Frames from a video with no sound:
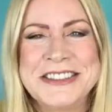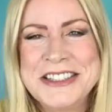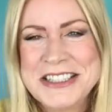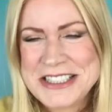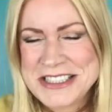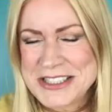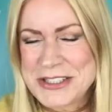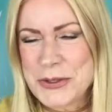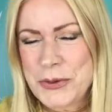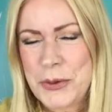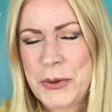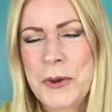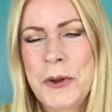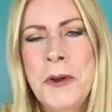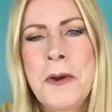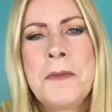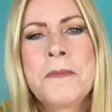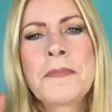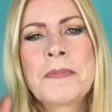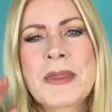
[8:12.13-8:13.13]
So
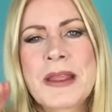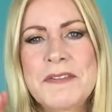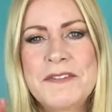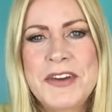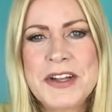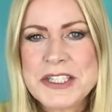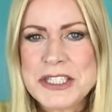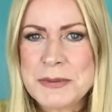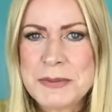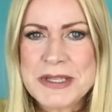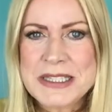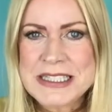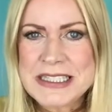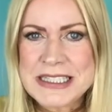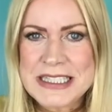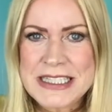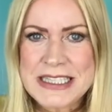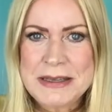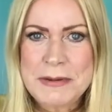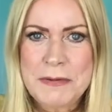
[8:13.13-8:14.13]
vitamin
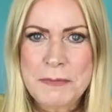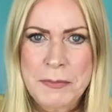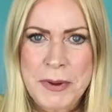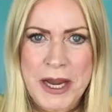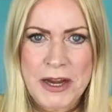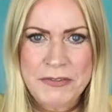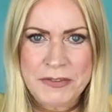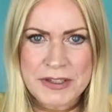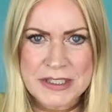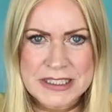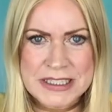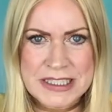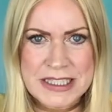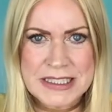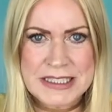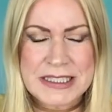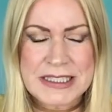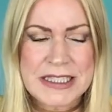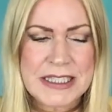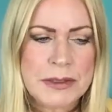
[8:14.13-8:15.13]
C, perfect skin
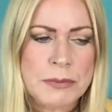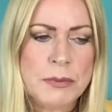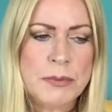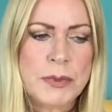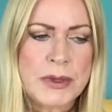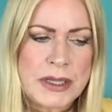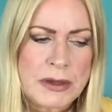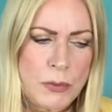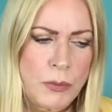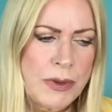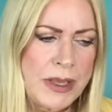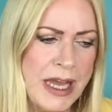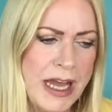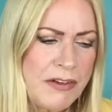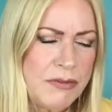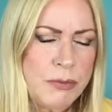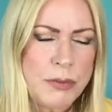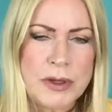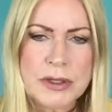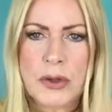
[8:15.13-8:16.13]
serum, we
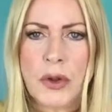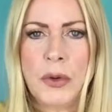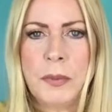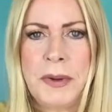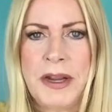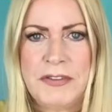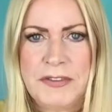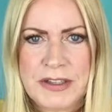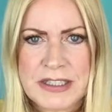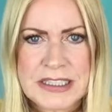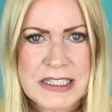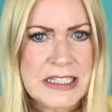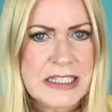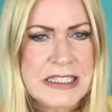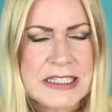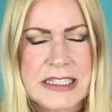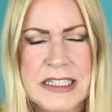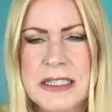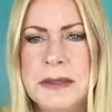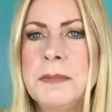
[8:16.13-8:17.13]
have one called perfect skin
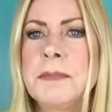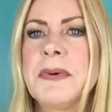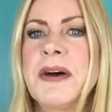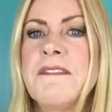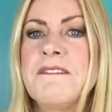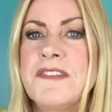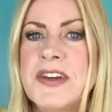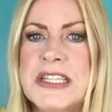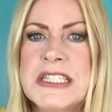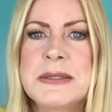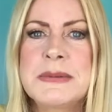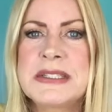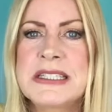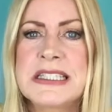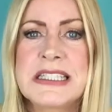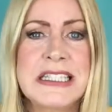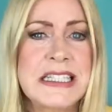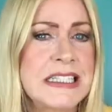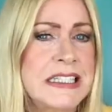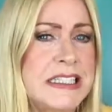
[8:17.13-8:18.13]
serum, but vitamin
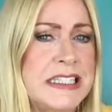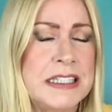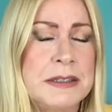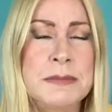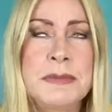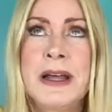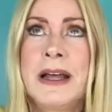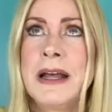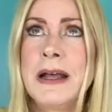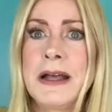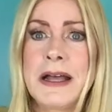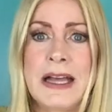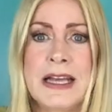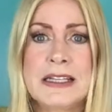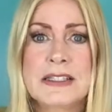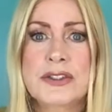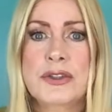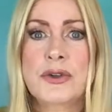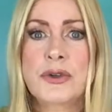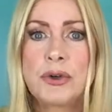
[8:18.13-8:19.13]
C serum
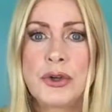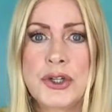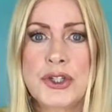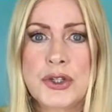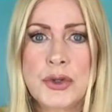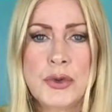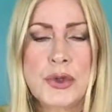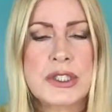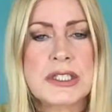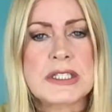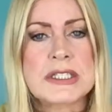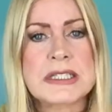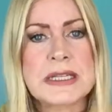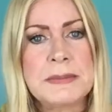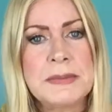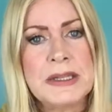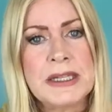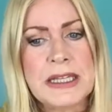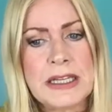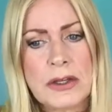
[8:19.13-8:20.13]
is crucial to
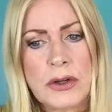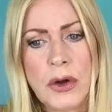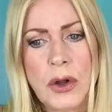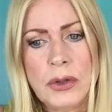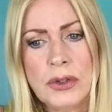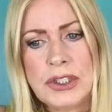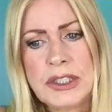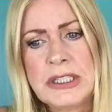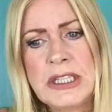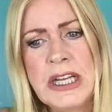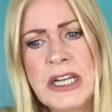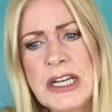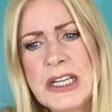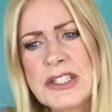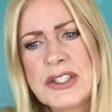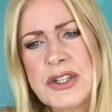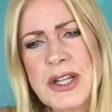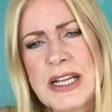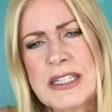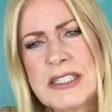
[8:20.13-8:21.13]
stimulate collagen.
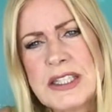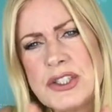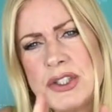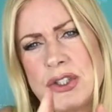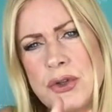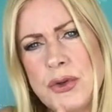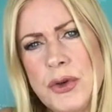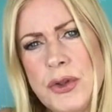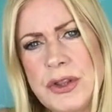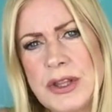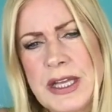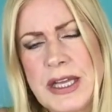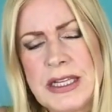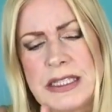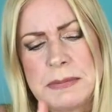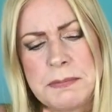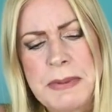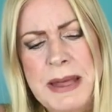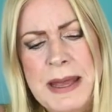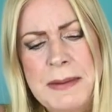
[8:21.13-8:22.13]
So that's the two things,
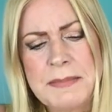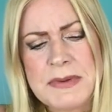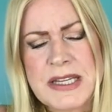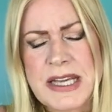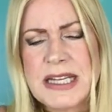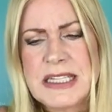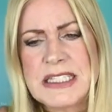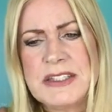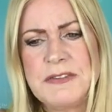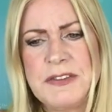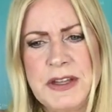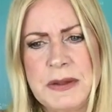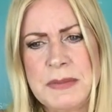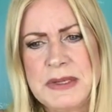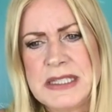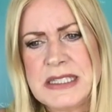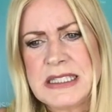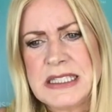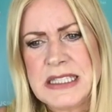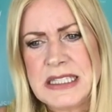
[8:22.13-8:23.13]
peptides and vitamin
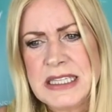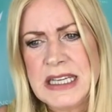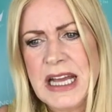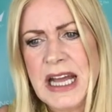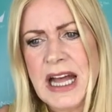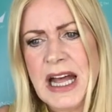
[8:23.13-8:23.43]
C.